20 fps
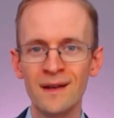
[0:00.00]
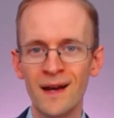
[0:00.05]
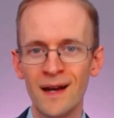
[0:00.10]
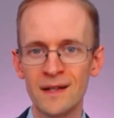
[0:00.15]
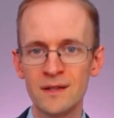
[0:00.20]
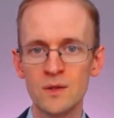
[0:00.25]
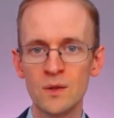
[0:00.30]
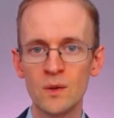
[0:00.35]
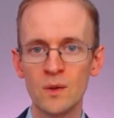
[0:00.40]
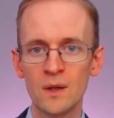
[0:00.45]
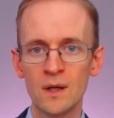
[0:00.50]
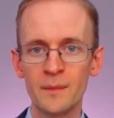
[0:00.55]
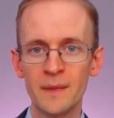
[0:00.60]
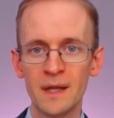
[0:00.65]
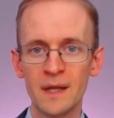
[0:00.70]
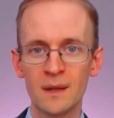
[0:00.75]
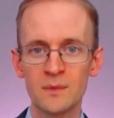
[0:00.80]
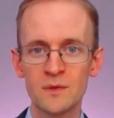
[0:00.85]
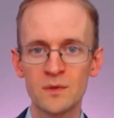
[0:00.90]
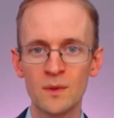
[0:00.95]
and you're
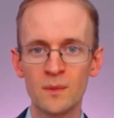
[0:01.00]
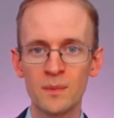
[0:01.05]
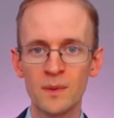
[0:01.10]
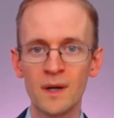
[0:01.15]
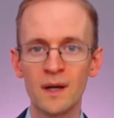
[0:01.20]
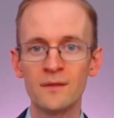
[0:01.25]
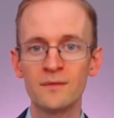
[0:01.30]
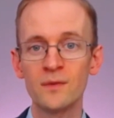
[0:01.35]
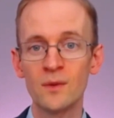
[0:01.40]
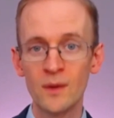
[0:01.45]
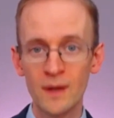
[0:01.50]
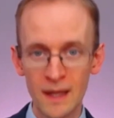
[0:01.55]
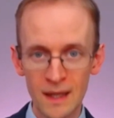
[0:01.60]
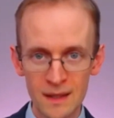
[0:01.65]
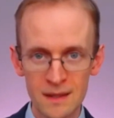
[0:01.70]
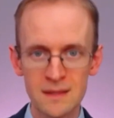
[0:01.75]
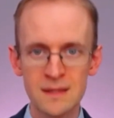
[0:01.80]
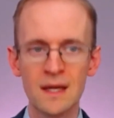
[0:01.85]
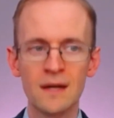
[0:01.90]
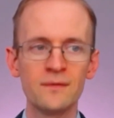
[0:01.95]
coming up to apply for
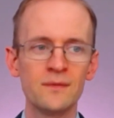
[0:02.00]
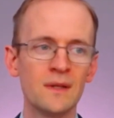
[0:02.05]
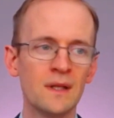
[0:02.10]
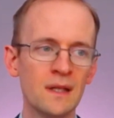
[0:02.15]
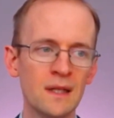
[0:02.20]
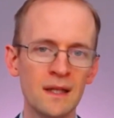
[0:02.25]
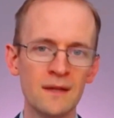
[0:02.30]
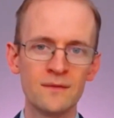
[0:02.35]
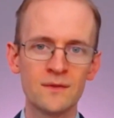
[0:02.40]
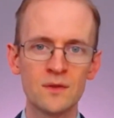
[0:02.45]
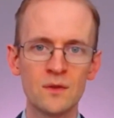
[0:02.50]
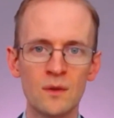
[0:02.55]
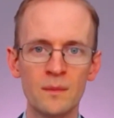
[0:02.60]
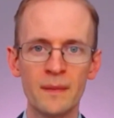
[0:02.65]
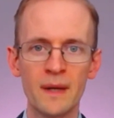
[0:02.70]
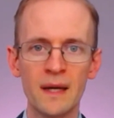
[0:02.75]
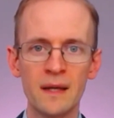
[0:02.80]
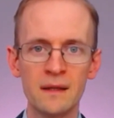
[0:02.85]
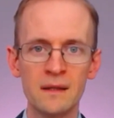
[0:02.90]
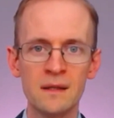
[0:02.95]
indefinite leave to
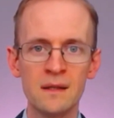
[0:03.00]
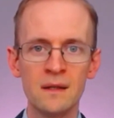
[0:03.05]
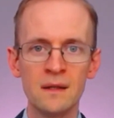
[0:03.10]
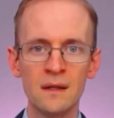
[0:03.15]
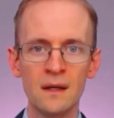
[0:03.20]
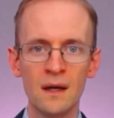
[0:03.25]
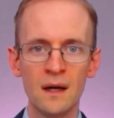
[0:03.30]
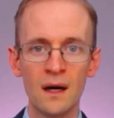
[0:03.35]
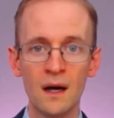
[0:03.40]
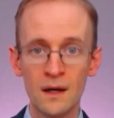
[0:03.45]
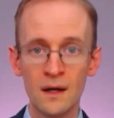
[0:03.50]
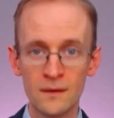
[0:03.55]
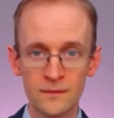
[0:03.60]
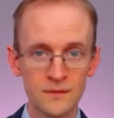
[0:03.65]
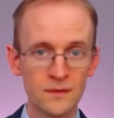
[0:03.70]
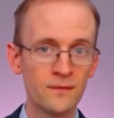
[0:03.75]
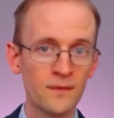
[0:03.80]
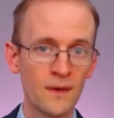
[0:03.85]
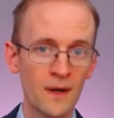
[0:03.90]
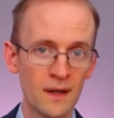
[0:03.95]
remain
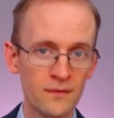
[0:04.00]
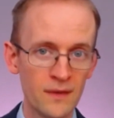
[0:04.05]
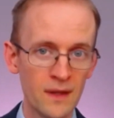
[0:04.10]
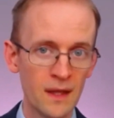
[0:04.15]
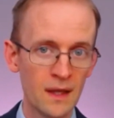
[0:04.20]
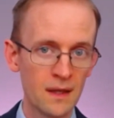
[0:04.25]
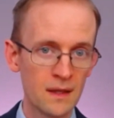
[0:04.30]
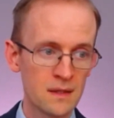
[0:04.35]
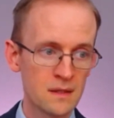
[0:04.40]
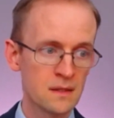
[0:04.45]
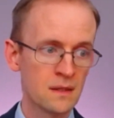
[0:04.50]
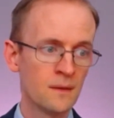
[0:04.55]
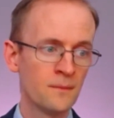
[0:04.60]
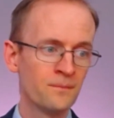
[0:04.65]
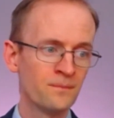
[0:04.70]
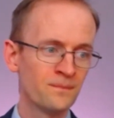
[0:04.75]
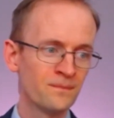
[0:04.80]
after 5 years.